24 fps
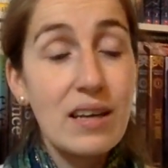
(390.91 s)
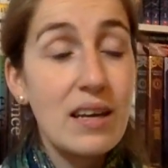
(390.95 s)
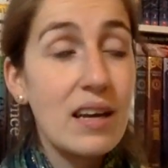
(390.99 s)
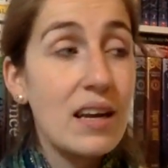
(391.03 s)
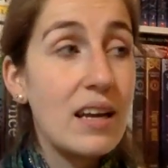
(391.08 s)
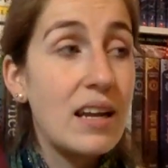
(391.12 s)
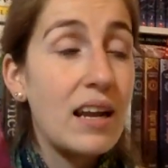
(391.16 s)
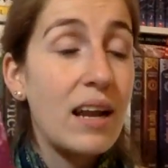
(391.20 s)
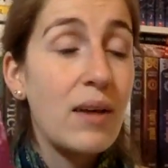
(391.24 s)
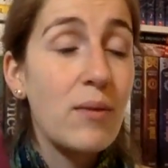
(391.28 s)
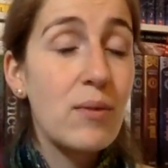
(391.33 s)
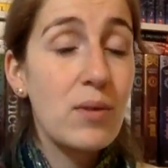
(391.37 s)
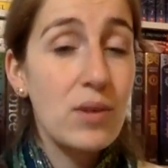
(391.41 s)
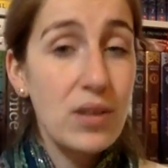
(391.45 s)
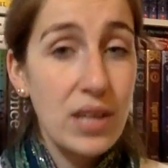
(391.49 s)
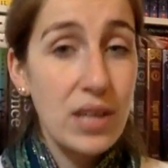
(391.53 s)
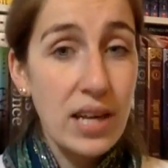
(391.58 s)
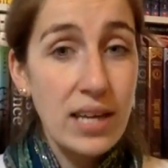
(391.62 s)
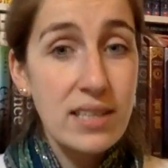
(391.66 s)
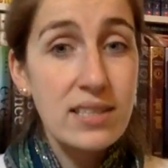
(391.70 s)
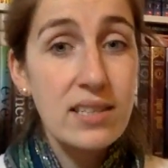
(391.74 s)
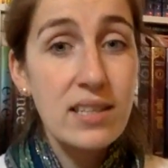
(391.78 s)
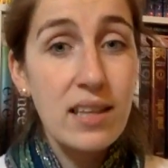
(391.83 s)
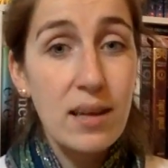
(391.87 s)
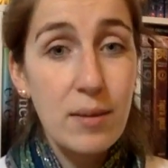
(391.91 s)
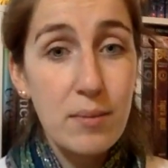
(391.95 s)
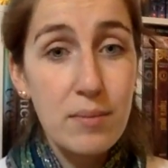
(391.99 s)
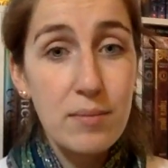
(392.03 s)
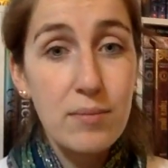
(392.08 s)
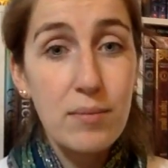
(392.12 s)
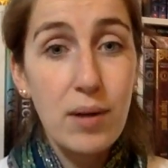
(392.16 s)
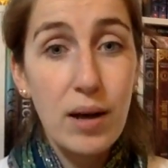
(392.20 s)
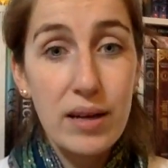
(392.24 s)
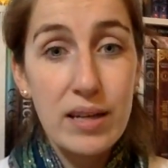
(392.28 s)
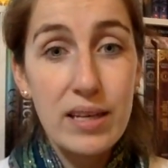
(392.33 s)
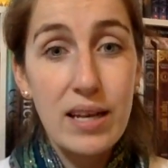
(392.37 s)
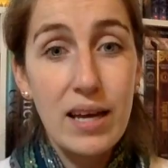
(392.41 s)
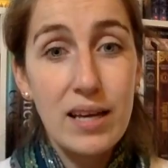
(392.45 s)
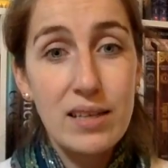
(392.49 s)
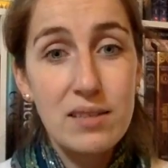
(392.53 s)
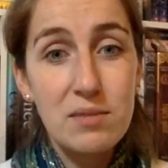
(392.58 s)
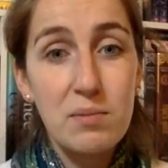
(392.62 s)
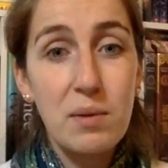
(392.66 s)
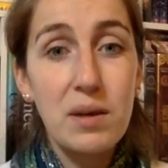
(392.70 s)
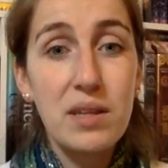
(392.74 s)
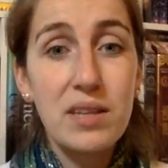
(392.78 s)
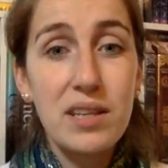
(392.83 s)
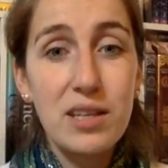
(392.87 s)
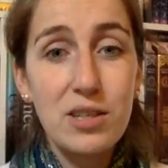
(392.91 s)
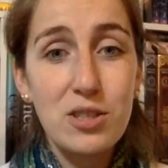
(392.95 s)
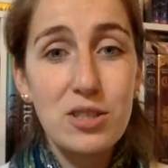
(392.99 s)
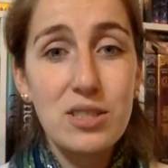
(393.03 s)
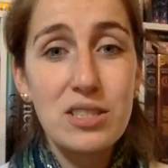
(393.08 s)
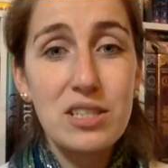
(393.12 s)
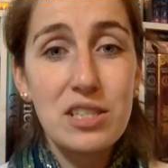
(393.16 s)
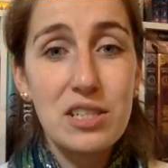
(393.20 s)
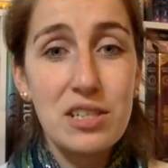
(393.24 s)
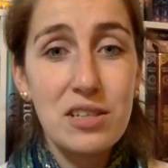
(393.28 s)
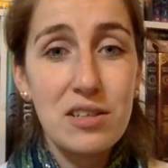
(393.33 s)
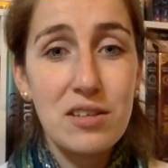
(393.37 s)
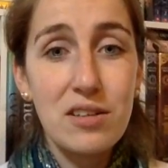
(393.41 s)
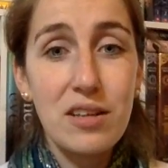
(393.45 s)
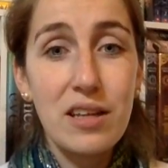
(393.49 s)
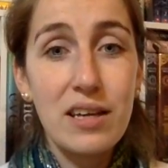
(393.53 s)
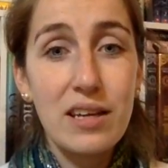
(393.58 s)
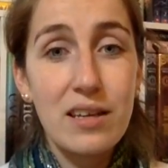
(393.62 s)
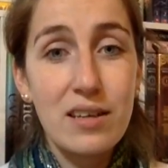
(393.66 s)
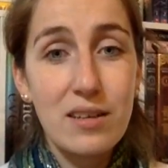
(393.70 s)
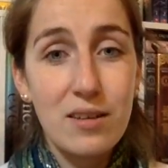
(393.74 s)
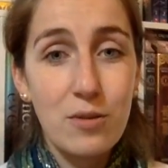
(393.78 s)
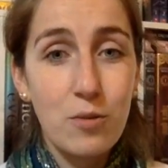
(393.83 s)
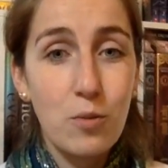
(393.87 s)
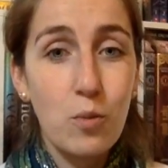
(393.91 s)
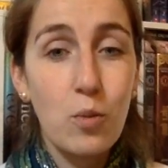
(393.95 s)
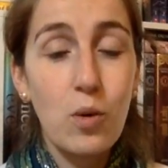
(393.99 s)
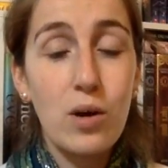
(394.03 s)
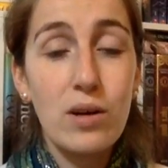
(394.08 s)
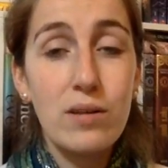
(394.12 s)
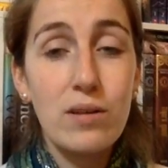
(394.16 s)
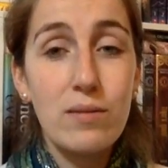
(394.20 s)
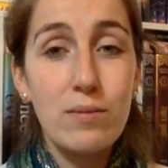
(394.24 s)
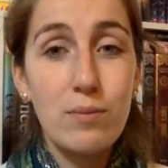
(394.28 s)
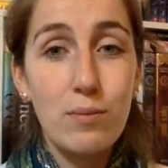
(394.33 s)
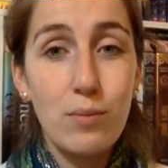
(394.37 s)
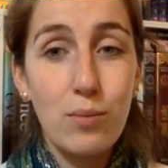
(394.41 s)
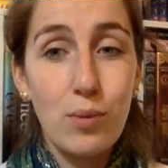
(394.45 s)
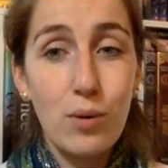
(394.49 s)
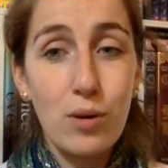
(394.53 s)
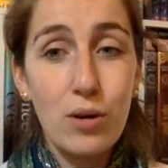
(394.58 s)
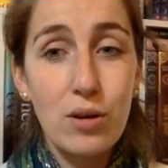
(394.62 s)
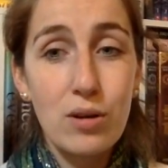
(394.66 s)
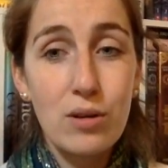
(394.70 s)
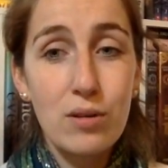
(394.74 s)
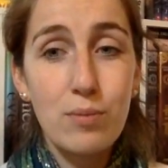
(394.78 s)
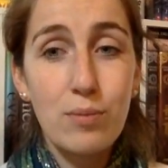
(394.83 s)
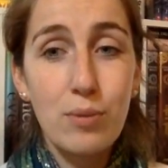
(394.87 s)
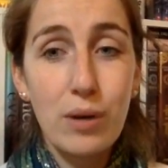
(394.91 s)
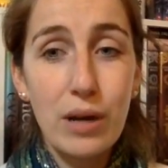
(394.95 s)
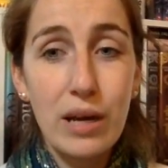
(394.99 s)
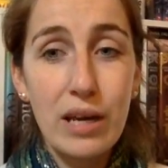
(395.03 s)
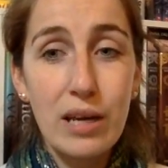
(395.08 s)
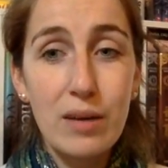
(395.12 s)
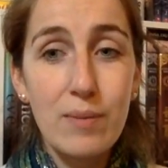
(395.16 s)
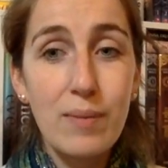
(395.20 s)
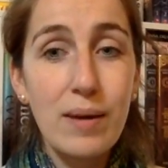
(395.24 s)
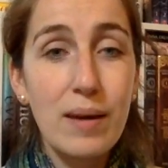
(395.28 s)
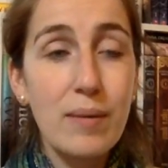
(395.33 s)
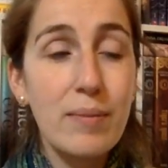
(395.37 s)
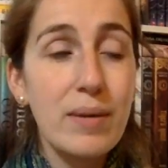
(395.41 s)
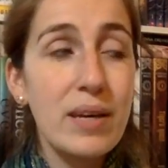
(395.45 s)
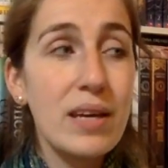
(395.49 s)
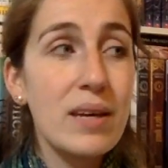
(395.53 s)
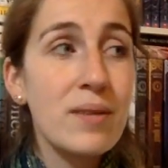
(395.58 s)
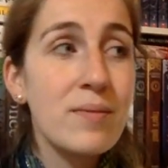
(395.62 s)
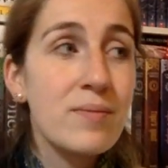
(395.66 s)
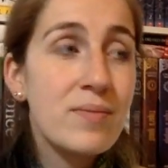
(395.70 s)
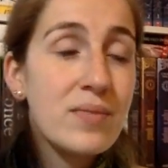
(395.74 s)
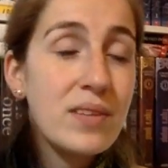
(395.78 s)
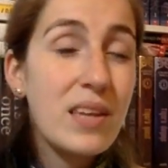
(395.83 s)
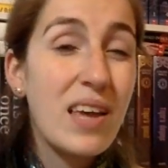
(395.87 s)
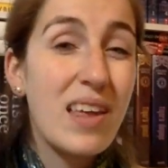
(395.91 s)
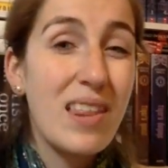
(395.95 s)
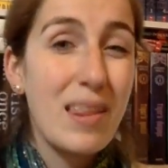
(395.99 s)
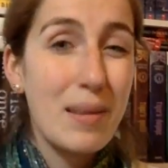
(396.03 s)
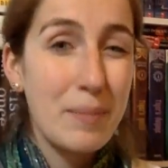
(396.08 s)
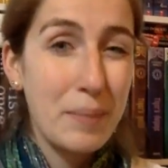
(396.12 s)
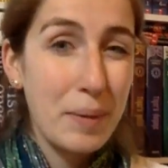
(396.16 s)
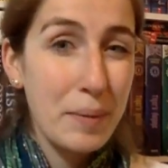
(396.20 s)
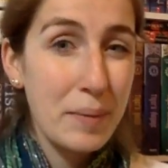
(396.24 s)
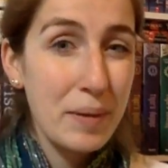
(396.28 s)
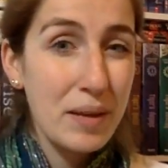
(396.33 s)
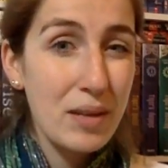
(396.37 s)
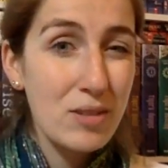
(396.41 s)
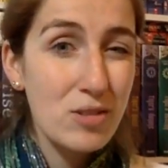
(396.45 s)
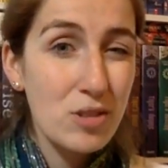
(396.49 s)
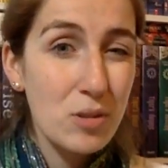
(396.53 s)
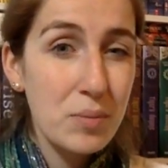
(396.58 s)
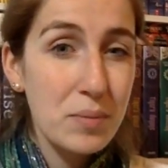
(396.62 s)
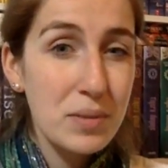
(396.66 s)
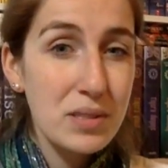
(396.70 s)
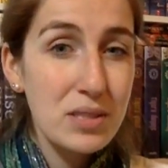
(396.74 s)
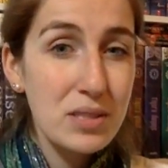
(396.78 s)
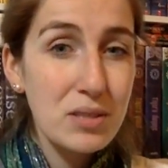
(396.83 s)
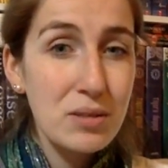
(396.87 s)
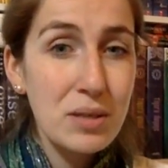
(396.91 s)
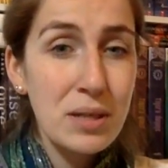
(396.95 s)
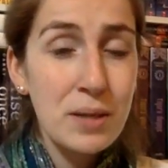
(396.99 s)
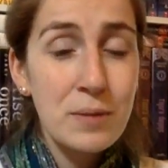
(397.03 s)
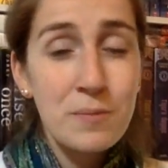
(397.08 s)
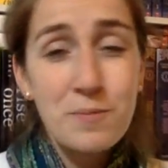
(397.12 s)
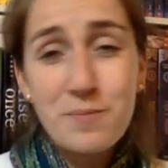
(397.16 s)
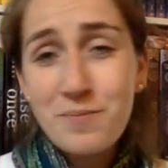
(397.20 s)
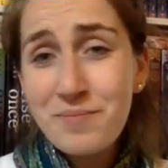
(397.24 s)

And I will get to them probably next month. I just need a, like, one book break, maybe. And then maybe I'll jump into it.